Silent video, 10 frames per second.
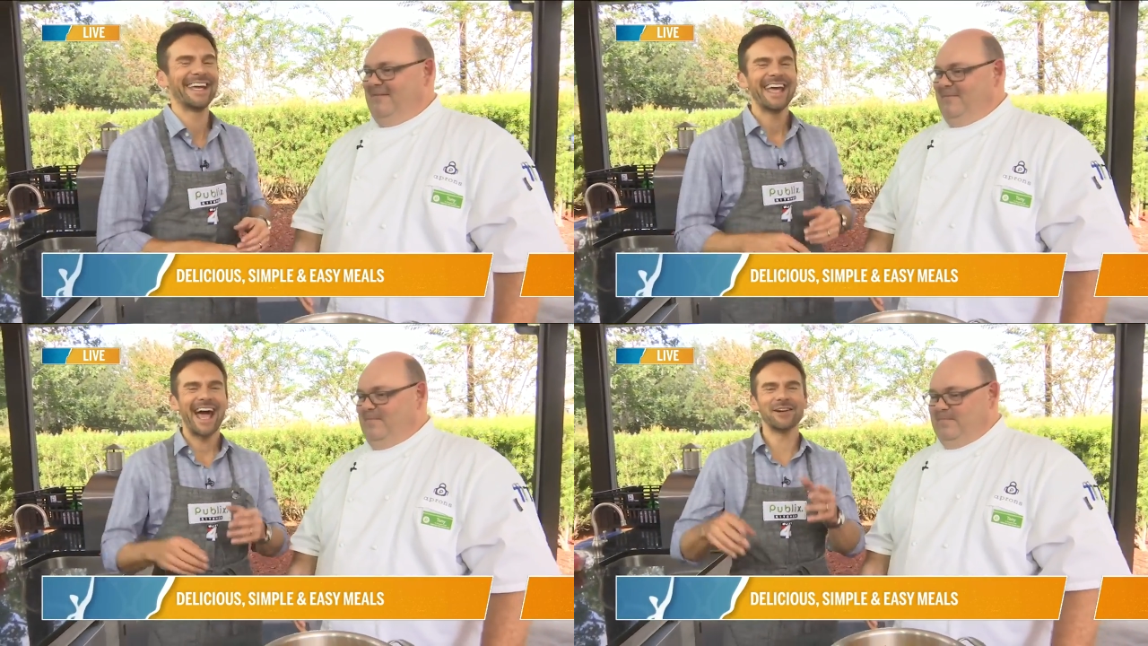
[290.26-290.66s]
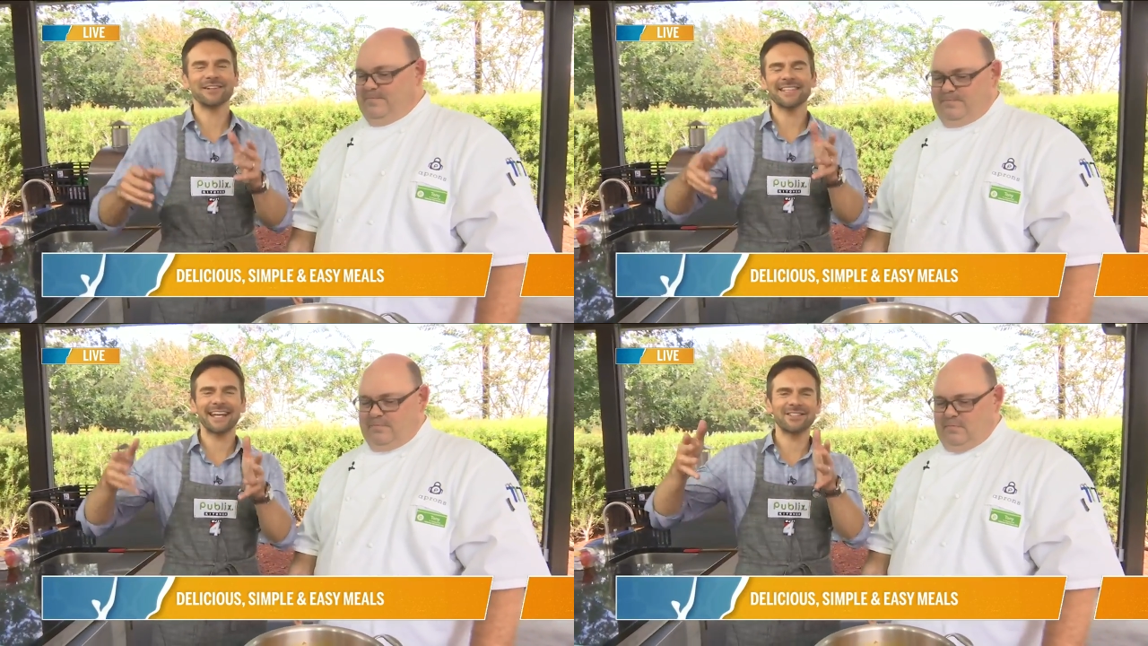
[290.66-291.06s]
Speaker 1: and they're
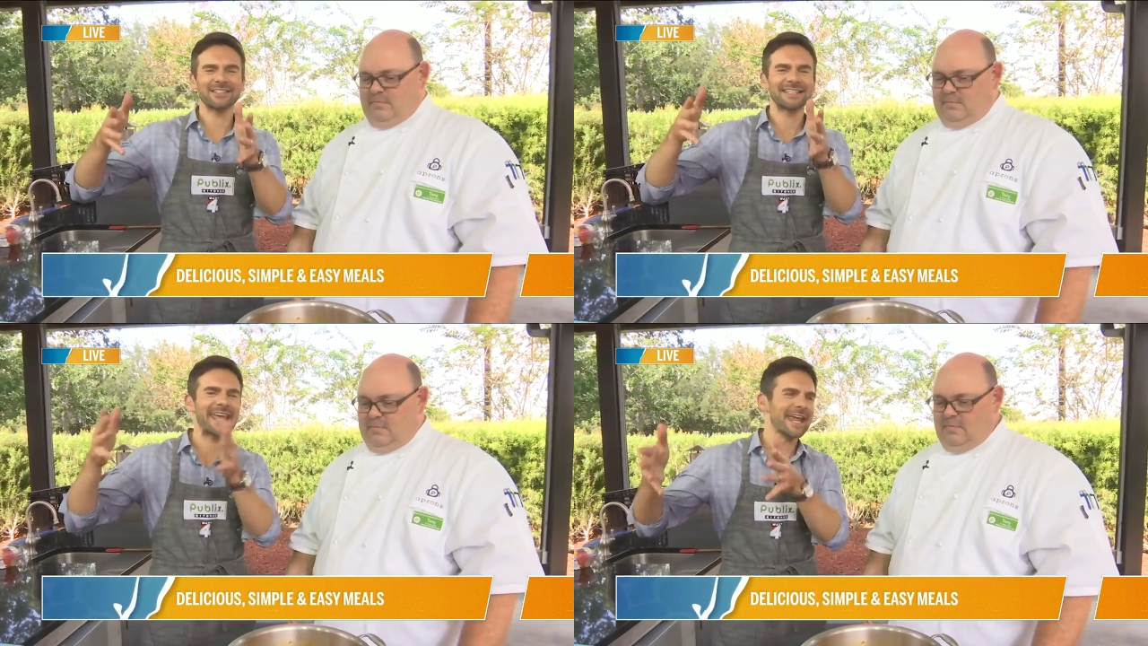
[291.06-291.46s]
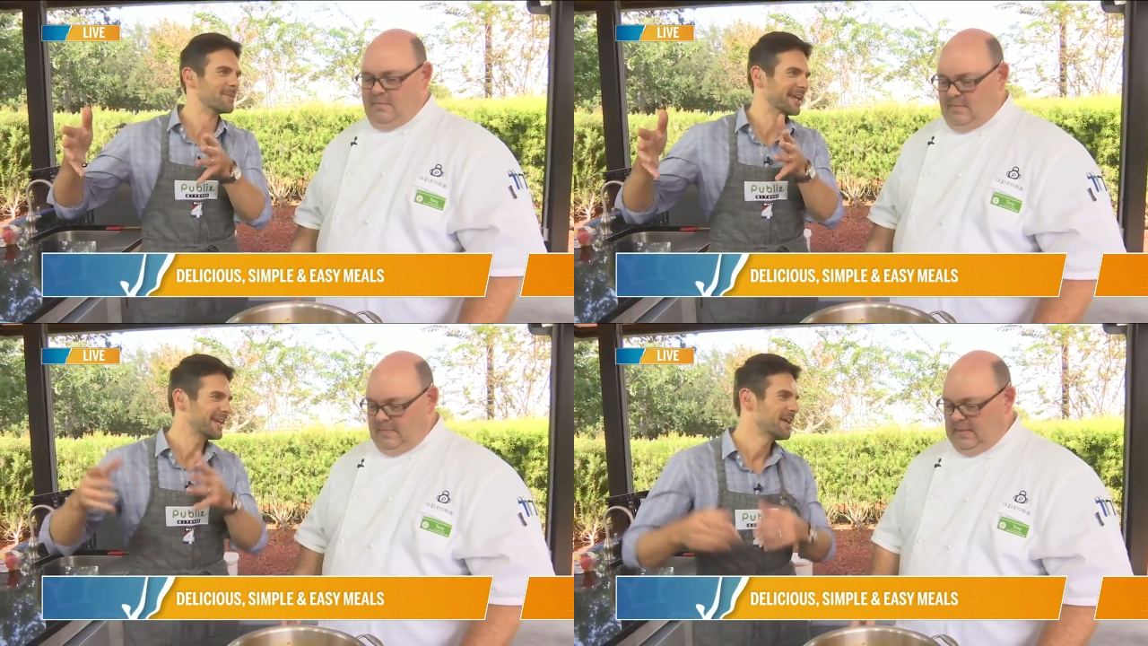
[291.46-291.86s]
just like it's just
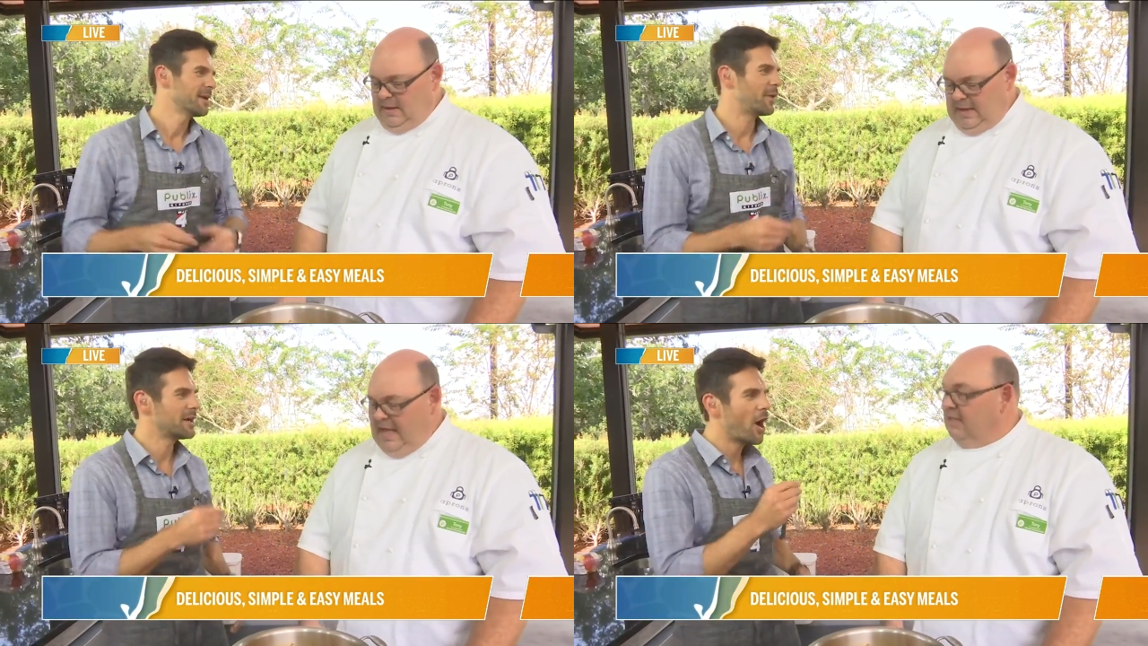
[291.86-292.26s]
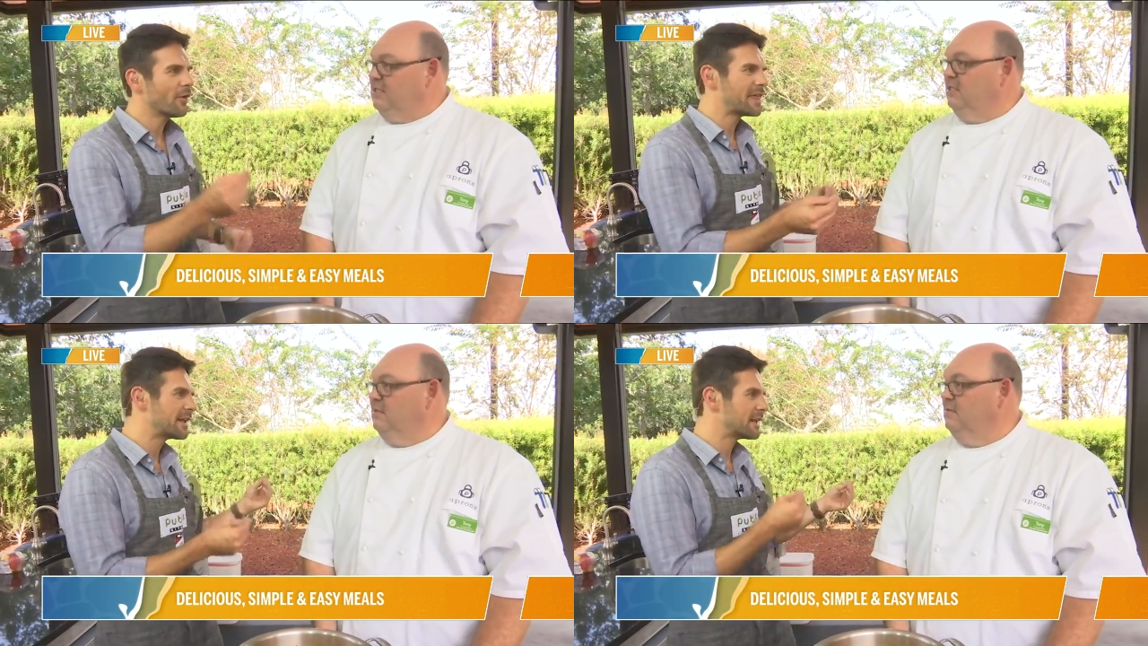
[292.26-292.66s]
gamey. But
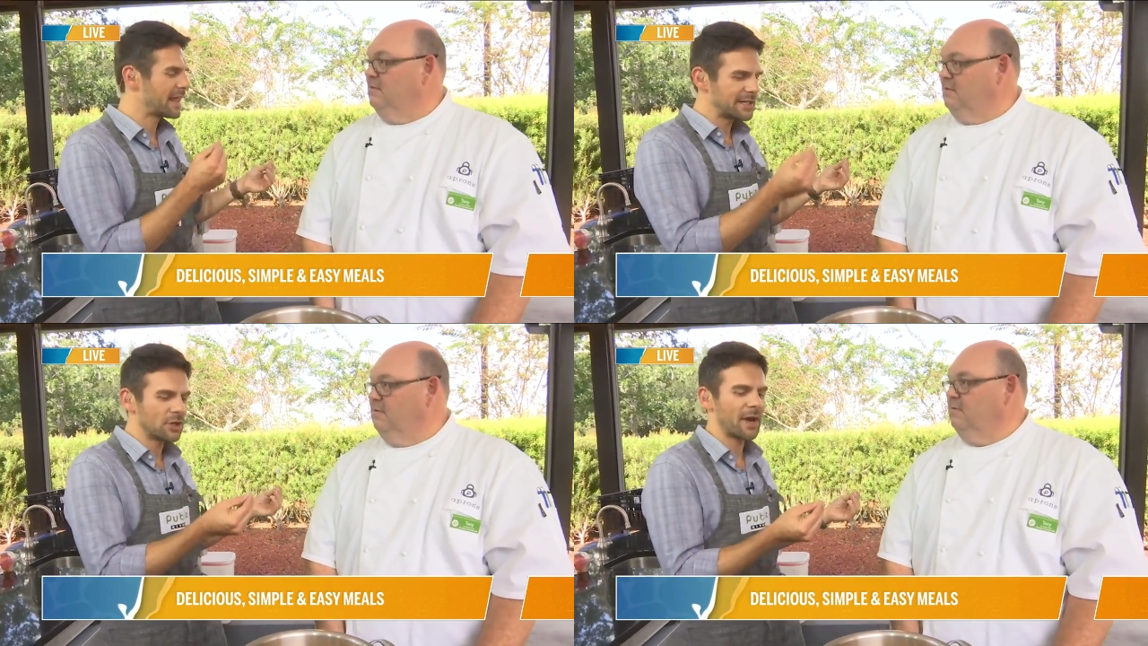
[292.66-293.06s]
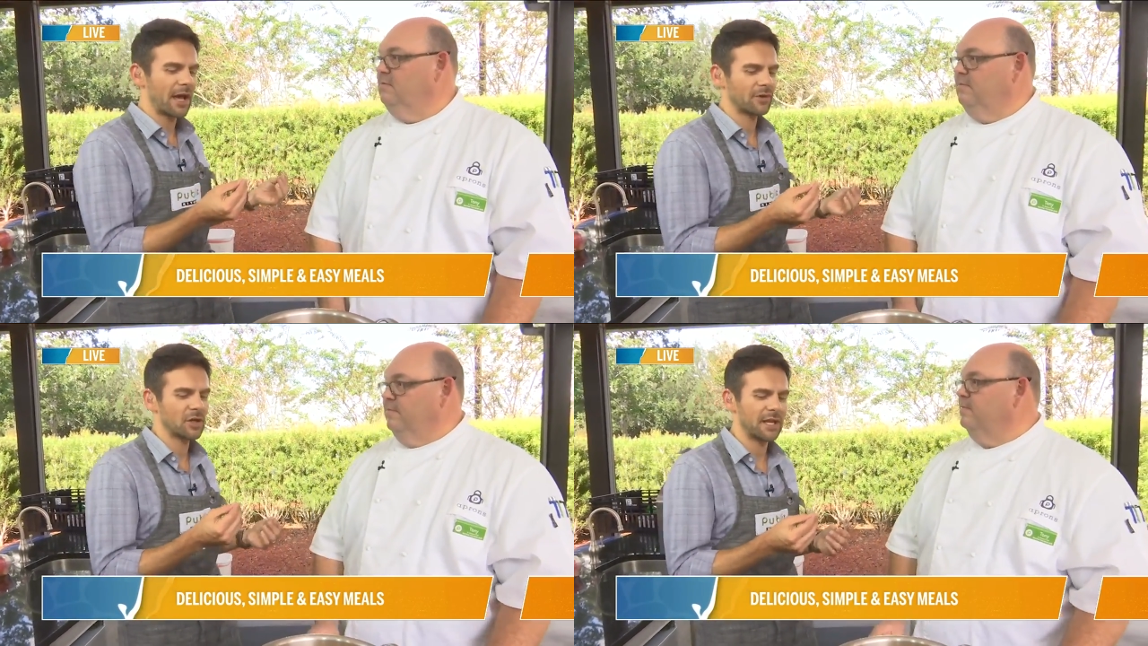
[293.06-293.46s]
yes. No, they do
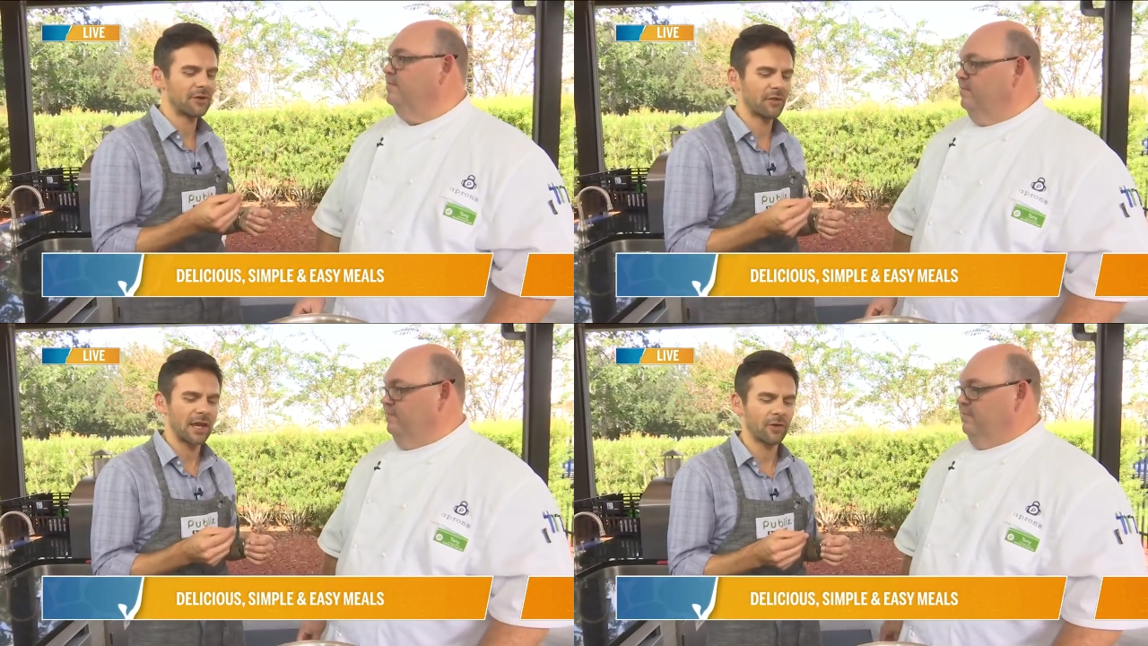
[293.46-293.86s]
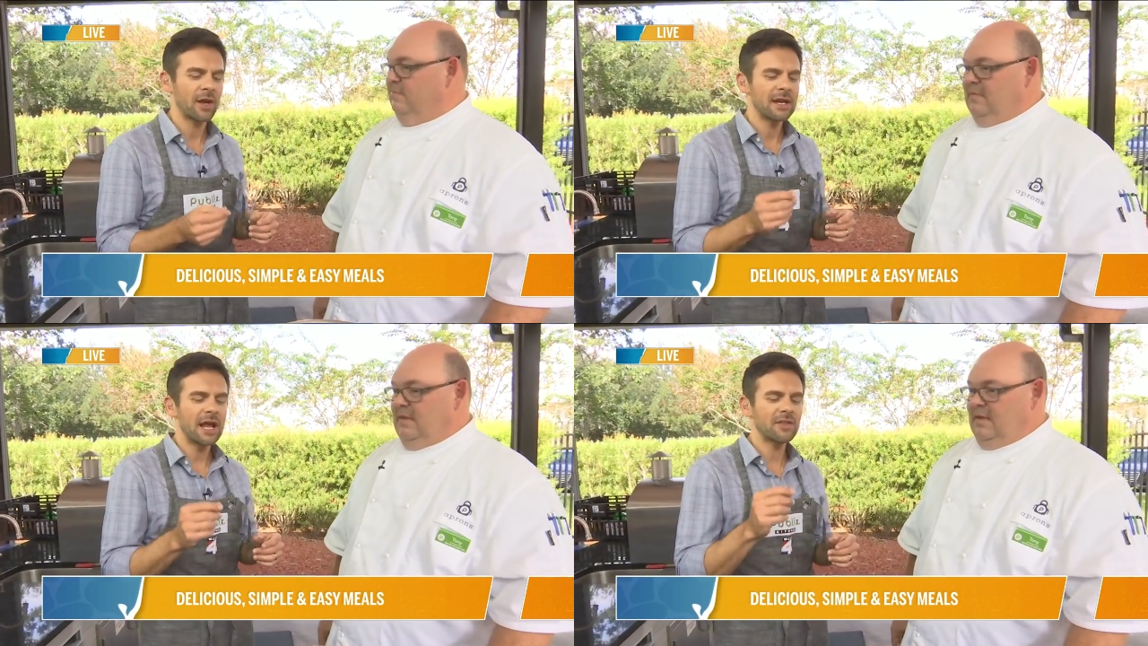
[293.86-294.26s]
have a unique flavor.
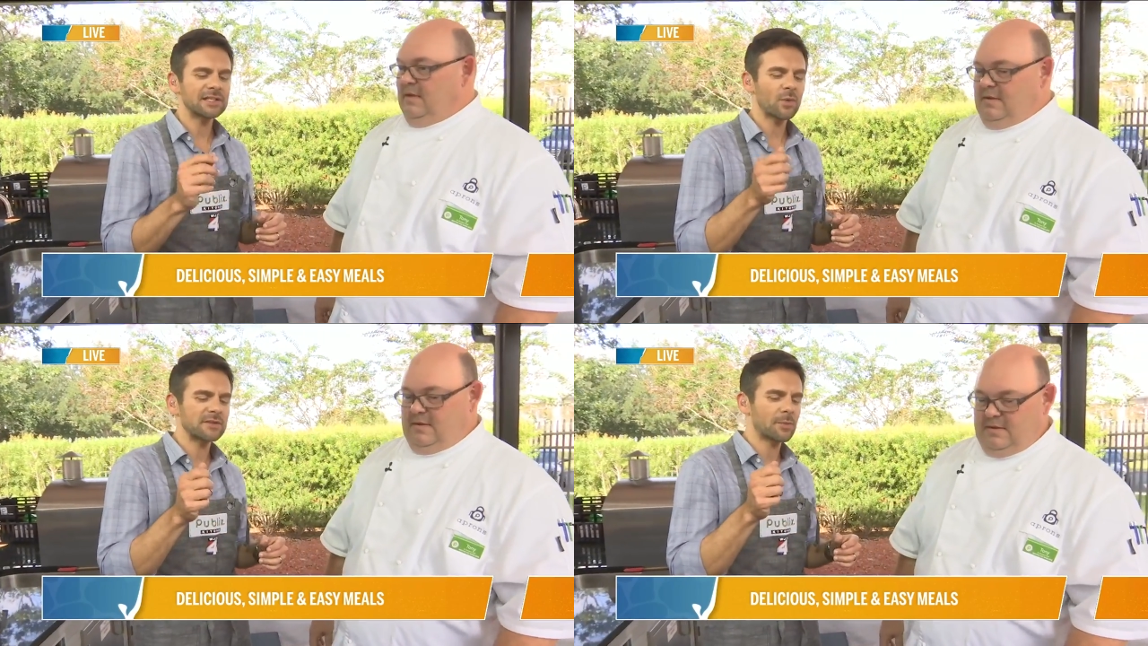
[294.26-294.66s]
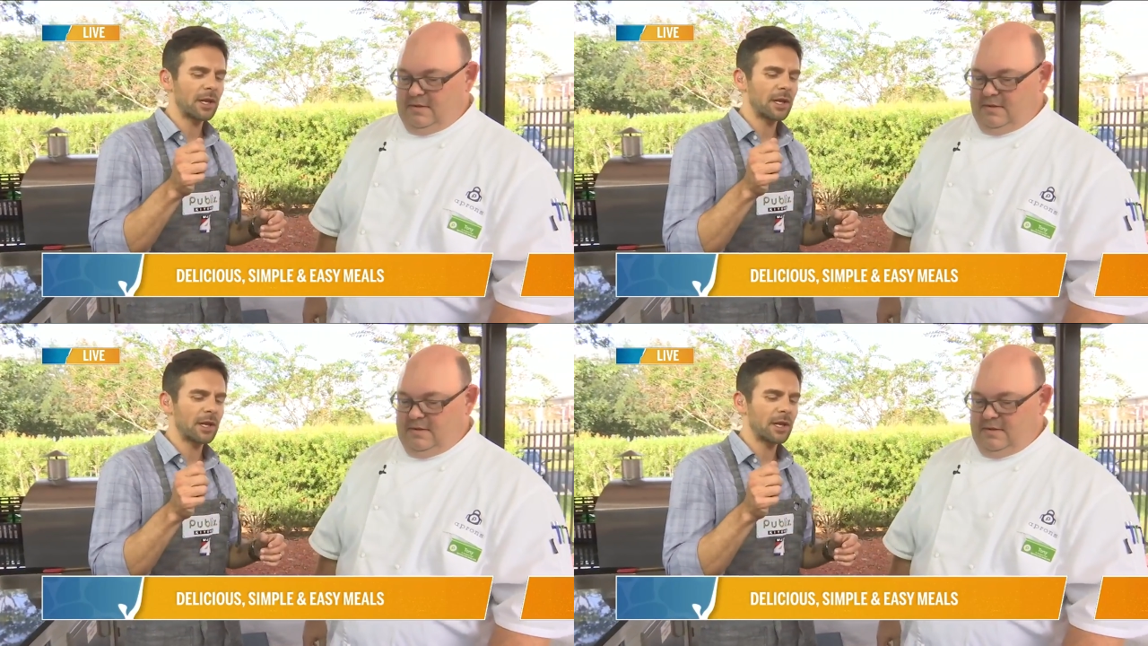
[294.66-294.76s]
Now this recipe